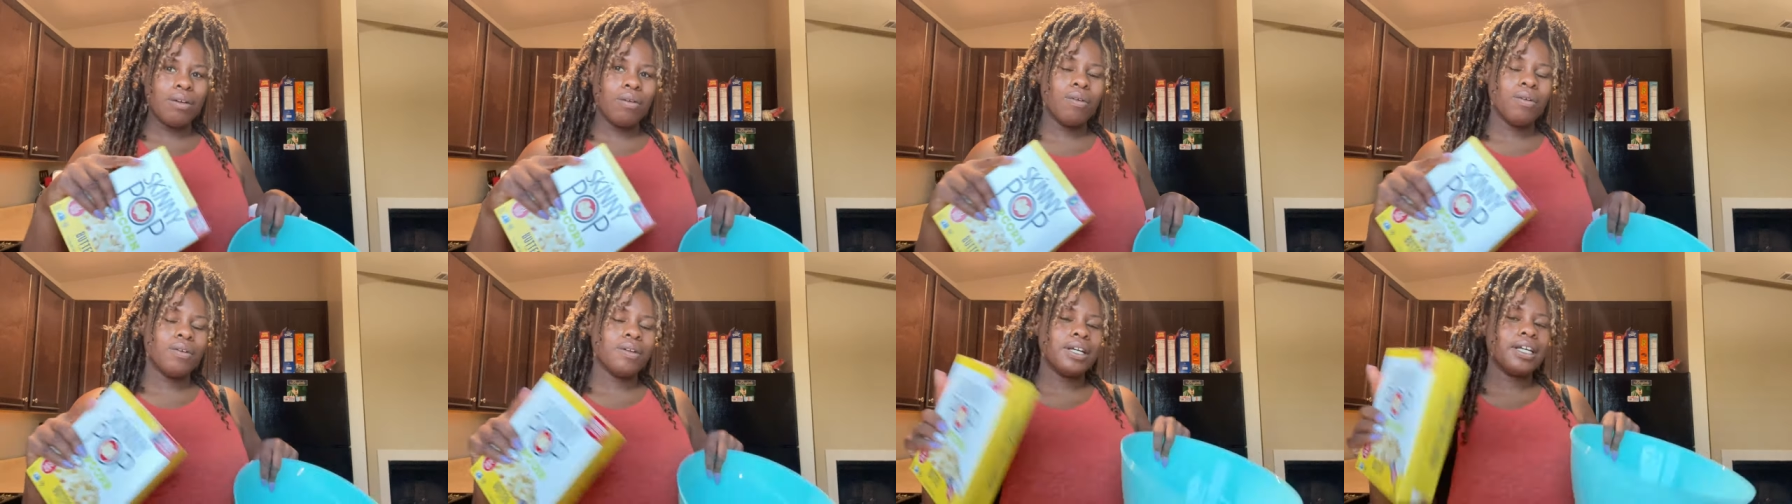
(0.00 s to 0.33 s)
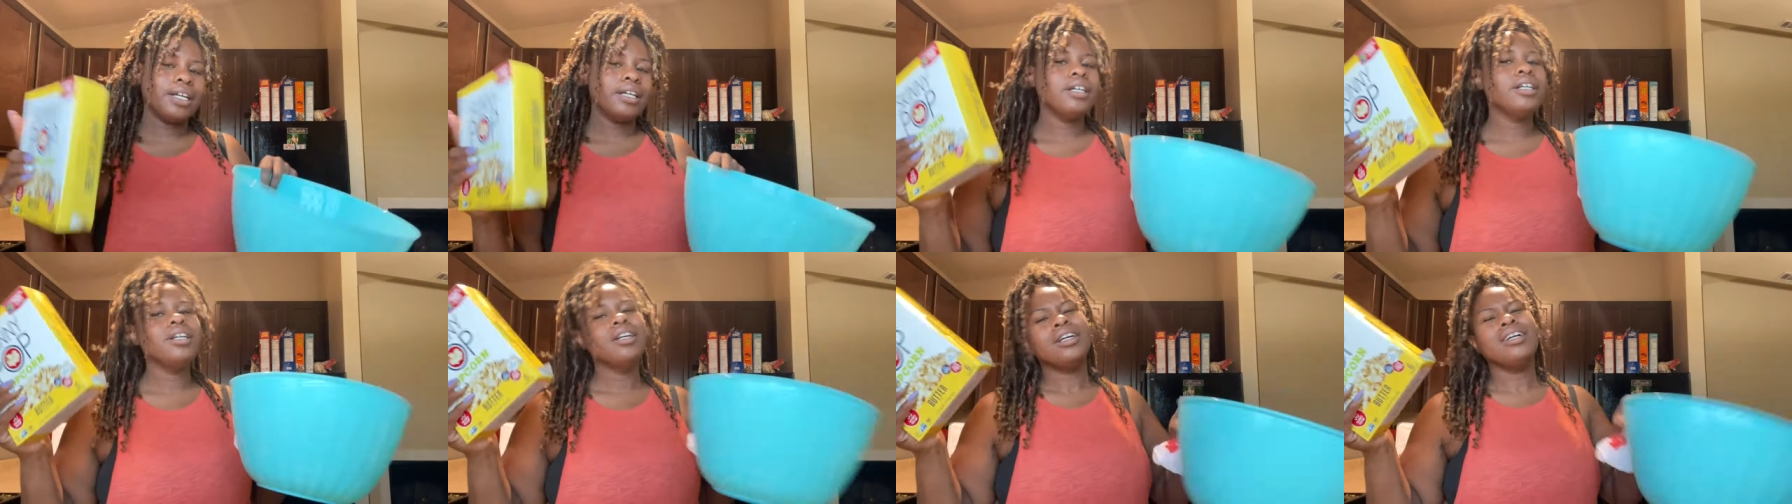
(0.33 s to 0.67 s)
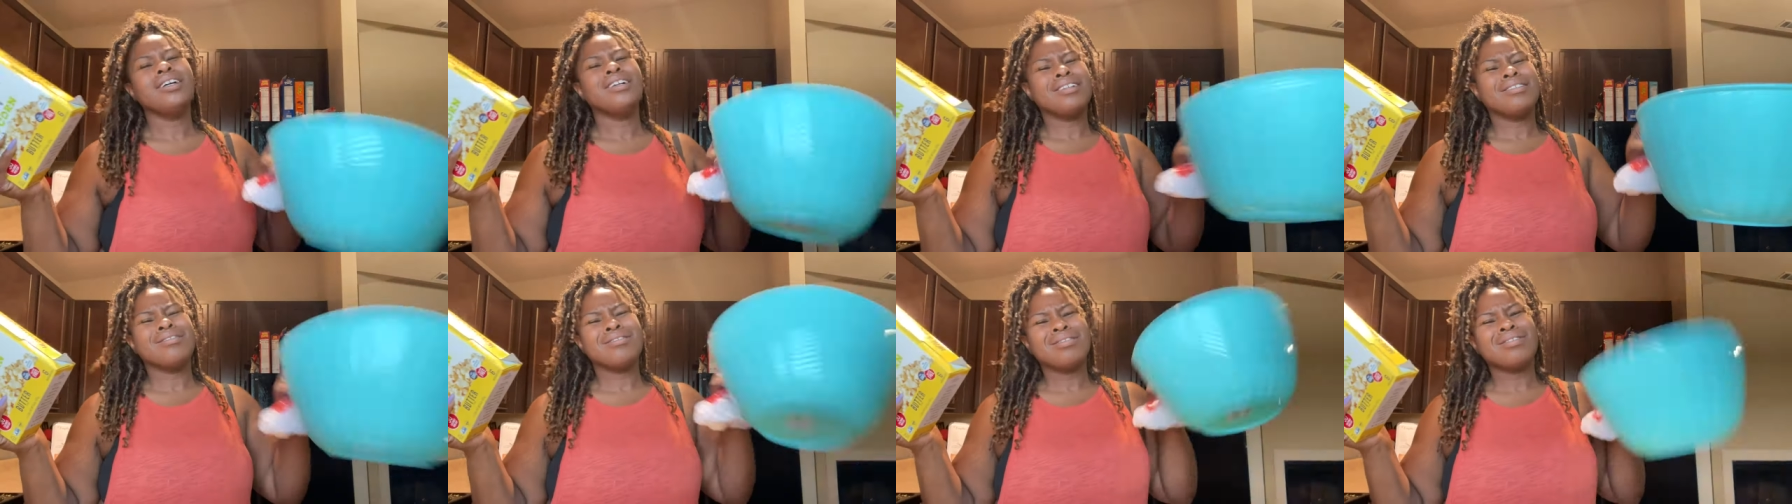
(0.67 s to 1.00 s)
on it.
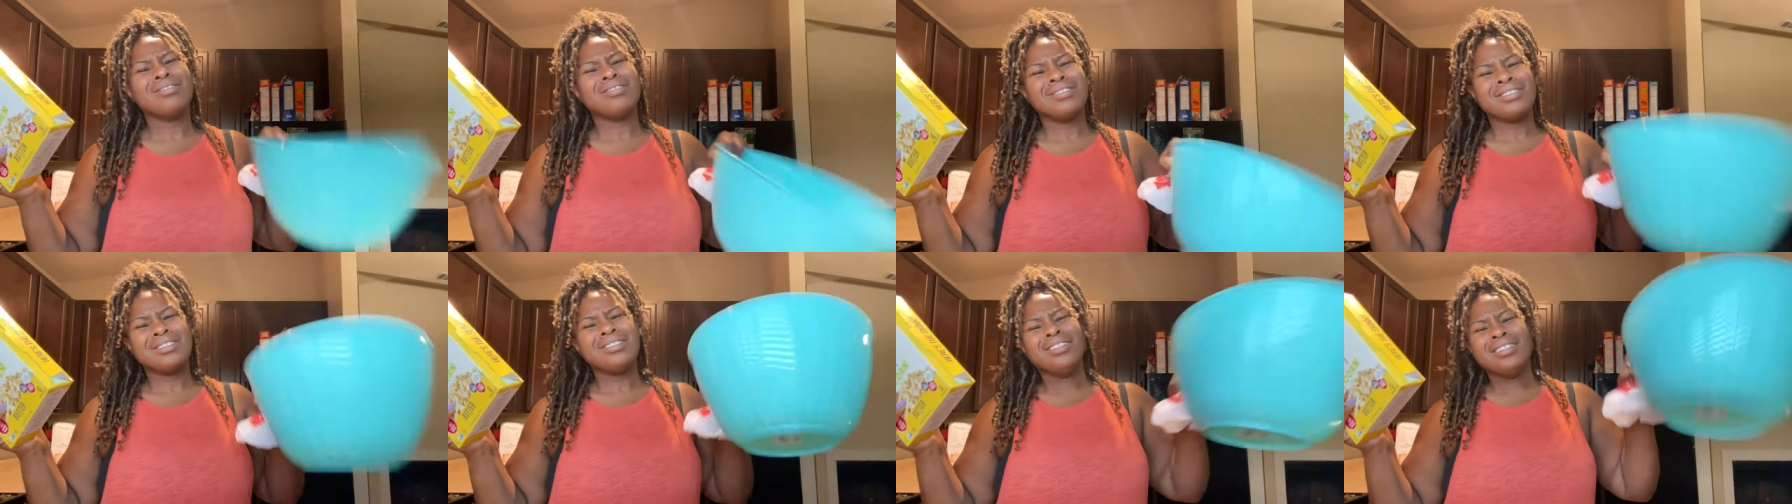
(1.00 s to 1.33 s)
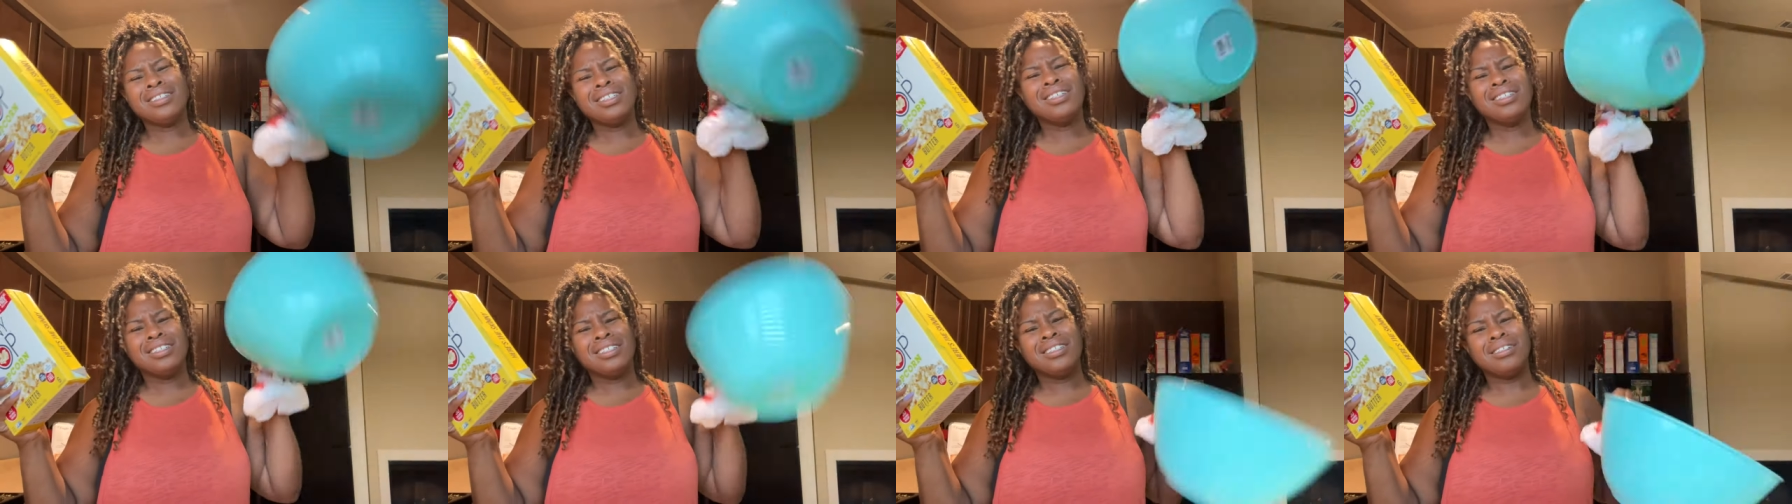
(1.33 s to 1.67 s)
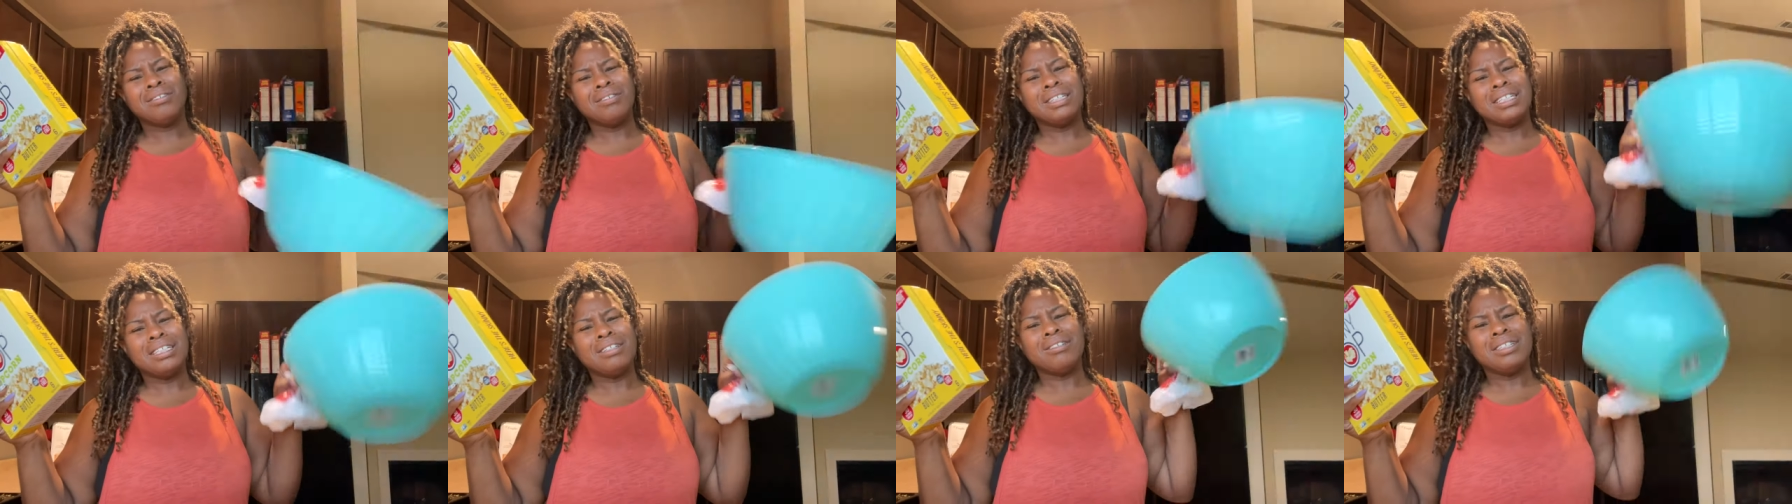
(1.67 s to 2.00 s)

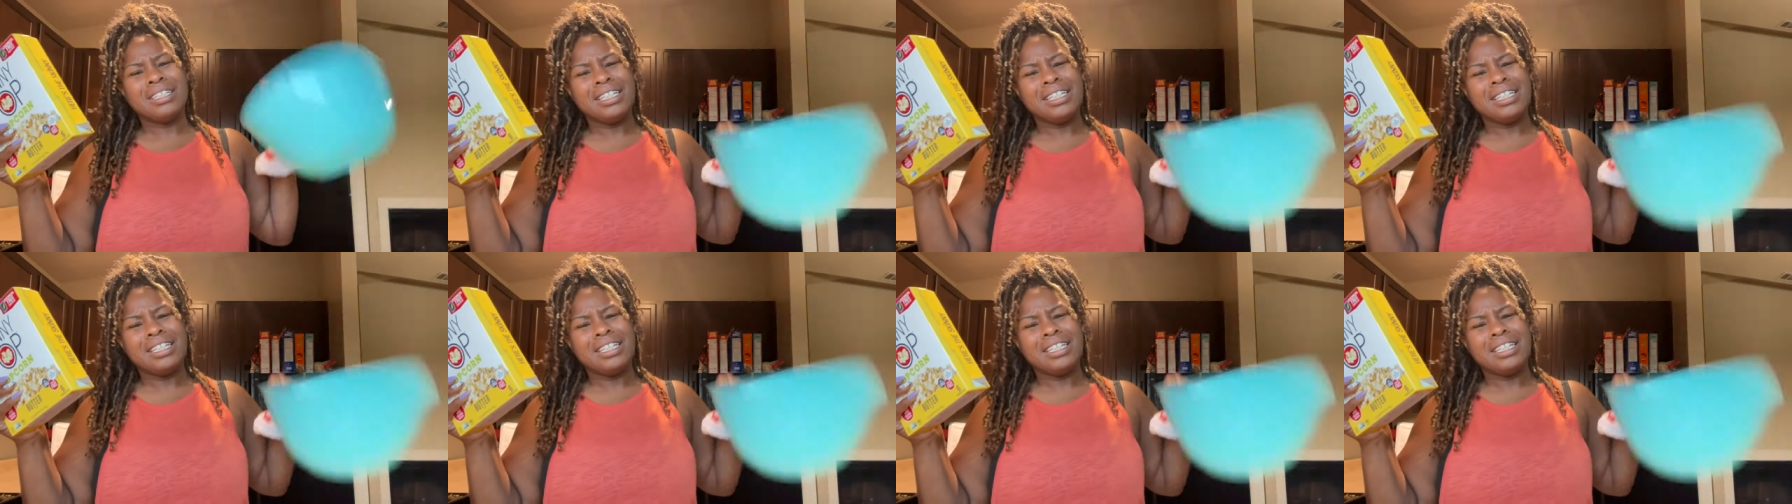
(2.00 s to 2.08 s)
Do a little